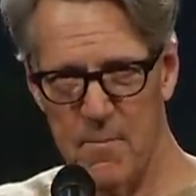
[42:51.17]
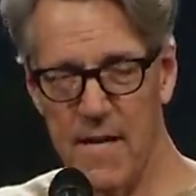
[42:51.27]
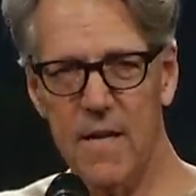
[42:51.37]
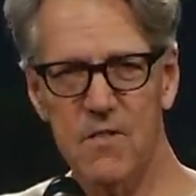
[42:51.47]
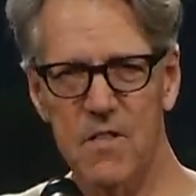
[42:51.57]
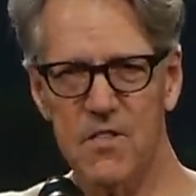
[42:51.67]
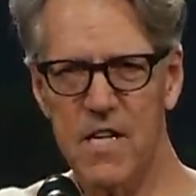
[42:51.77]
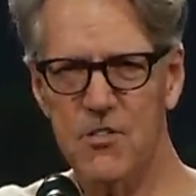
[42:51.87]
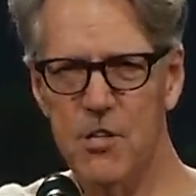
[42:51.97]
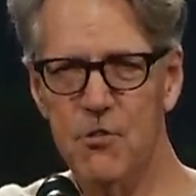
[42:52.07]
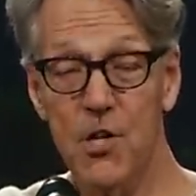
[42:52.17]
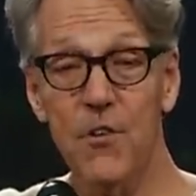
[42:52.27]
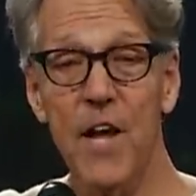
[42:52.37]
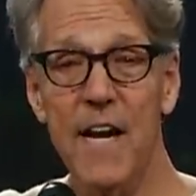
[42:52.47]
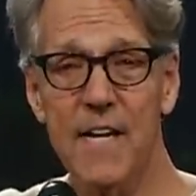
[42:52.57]
Because it says, You
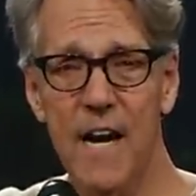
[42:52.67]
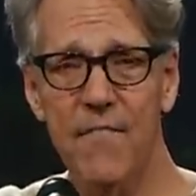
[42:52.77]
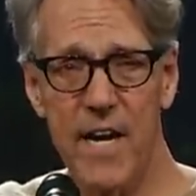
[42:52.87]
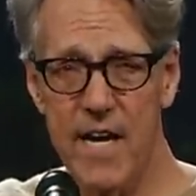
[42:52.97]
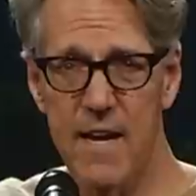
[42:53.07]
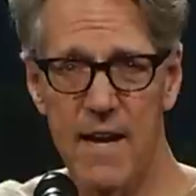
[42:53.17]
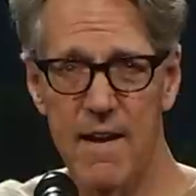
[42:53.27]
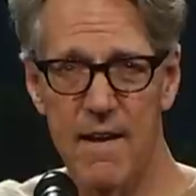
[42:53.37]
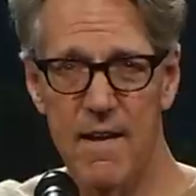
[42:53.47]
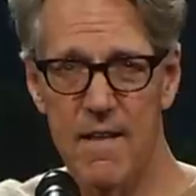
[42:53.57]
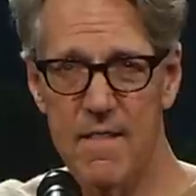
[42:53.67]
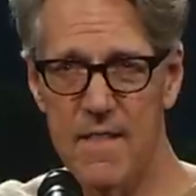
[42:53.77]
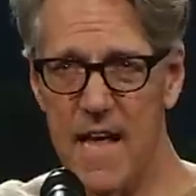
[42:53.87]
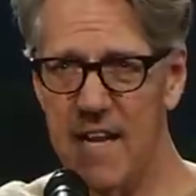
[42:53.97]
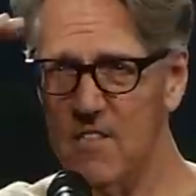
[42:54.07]
shall not covet.
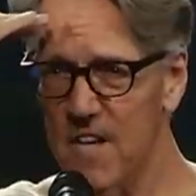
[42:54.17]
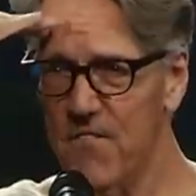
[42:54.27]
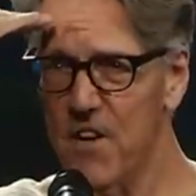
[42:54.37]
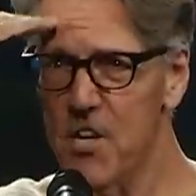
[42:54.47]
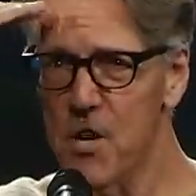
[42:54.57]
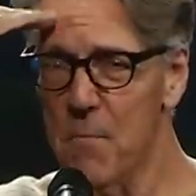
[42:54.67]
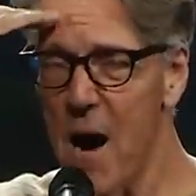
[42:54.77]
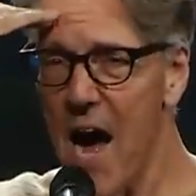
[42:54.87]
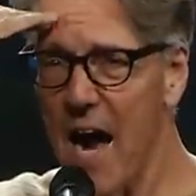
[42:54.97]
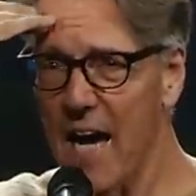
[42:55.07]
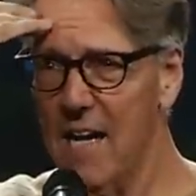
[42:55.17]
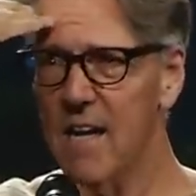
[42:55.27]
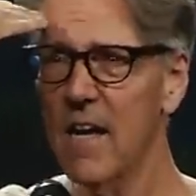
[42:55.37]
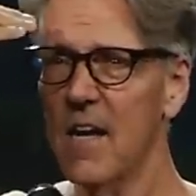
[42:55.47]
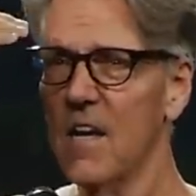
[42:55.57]
That is, if in your
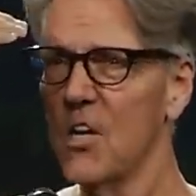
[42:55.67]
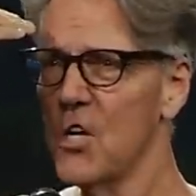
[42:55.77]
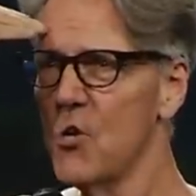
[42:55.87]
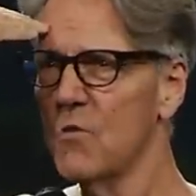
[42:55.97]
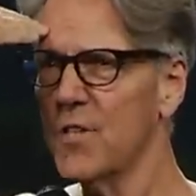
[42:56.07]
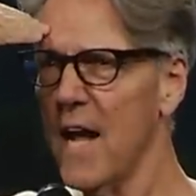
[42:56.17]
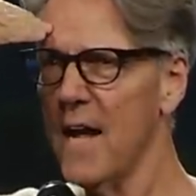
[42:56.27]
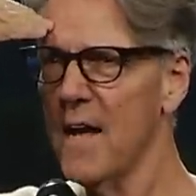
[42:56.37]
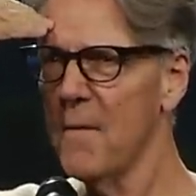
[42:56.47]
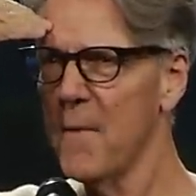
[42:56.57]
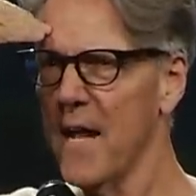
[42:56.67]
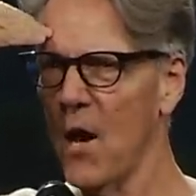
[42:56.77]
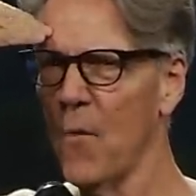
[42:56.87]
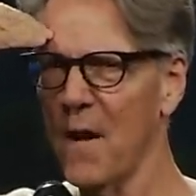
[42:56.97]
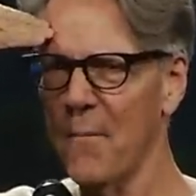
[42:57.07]
mind you say, Man,
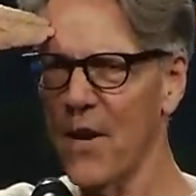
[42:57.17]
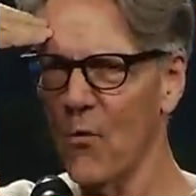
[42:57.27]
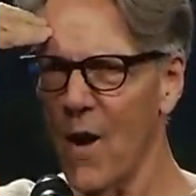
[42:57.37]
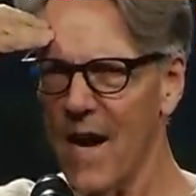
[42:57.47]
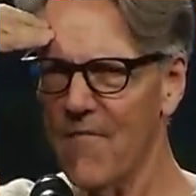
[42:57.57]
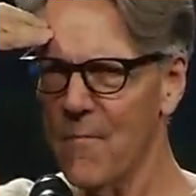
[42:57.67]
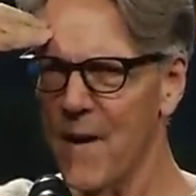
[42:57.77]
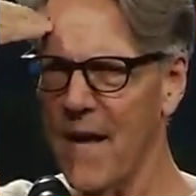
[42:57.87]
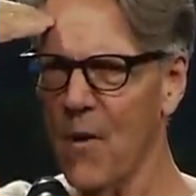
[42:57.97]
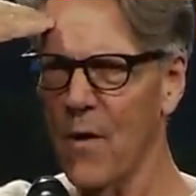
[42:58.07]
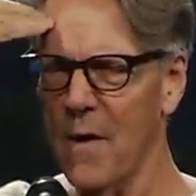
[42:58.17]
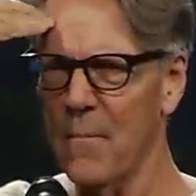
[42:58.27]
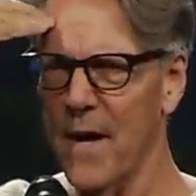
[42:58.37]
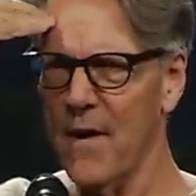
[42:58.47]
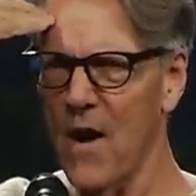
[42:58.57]
I want a better wife. Man, I want a
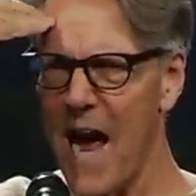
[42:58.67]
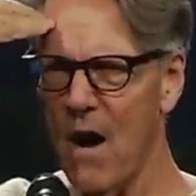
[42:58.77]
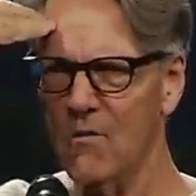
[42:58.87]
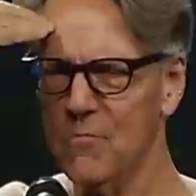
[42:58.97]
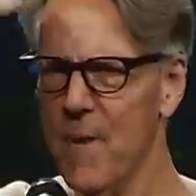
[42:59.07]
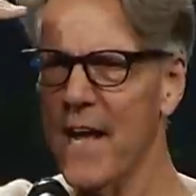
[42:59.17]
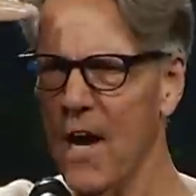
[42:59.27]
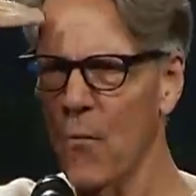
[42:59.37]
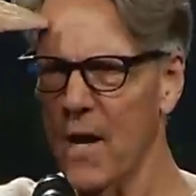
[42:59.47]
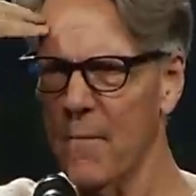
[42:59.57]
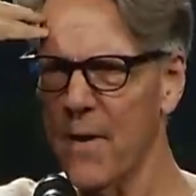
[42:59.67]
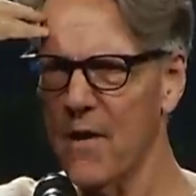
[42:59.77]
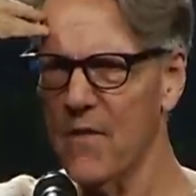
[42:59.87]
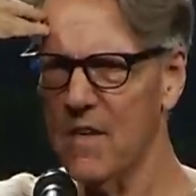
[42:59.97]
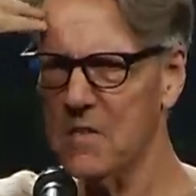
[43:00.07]
better house. Man, I want a
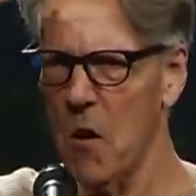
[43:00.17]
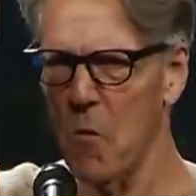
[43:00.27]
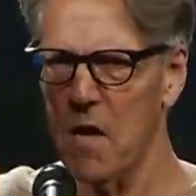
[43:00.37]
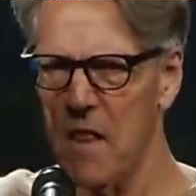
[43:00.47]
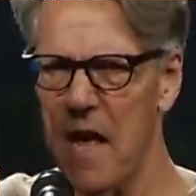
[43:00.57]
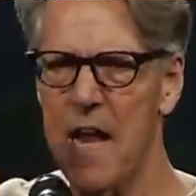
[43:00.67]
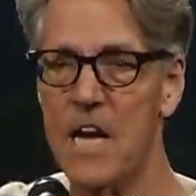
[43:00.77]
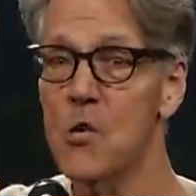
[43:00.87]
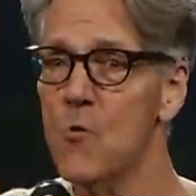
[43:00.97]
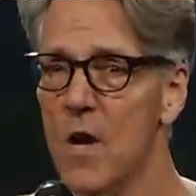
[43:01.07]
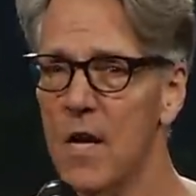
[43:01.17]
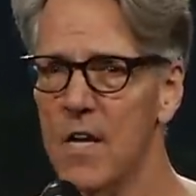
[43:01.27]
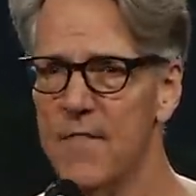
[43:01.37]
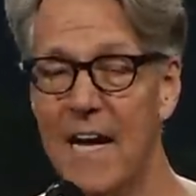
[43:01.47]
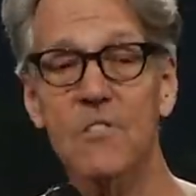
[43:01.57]
better this. I want that. And you,
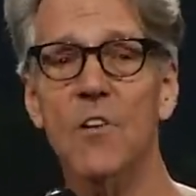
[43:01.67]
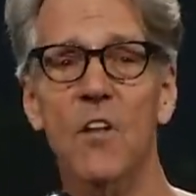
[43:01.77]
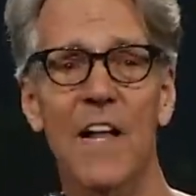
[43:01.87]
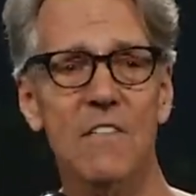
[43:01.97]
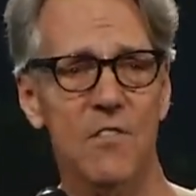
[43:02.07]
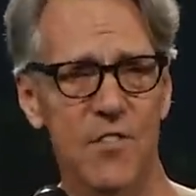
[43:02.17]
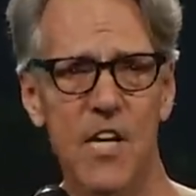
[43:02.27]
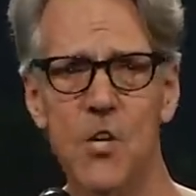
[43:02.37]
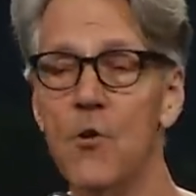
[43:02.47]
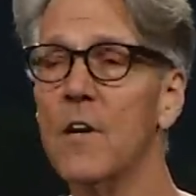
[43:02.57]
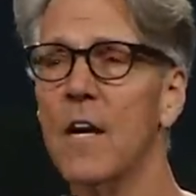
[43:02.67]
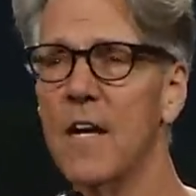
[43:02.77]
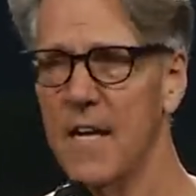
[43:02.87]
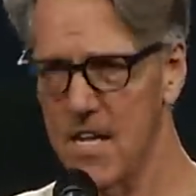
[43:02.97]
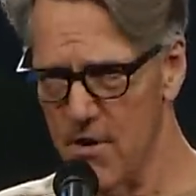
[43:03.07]
that's a, that's a sin. You're,
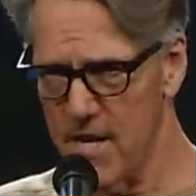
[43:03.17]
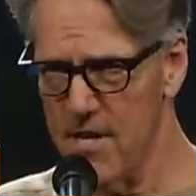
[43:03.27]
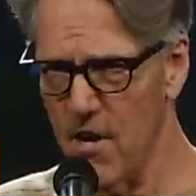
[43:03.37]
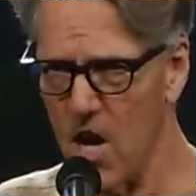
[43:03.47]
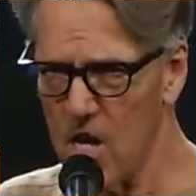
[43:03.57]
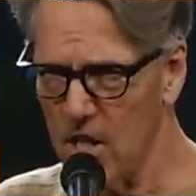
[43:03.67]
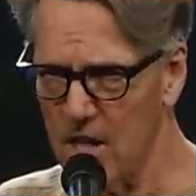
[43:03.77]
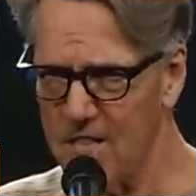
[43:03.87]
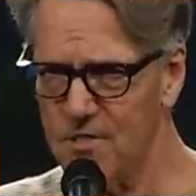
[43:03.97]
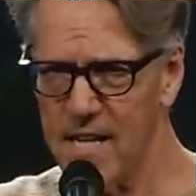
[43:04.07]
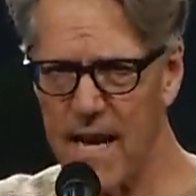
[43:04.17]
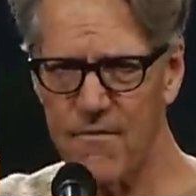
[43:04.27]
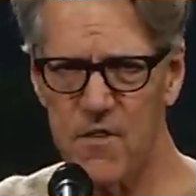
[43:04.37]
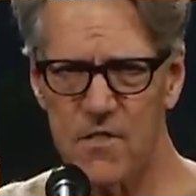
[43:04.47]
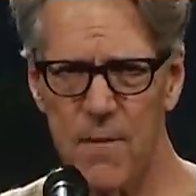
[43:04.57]
you're in your heart lusting
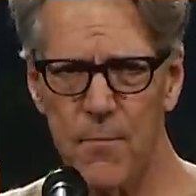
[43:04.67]
after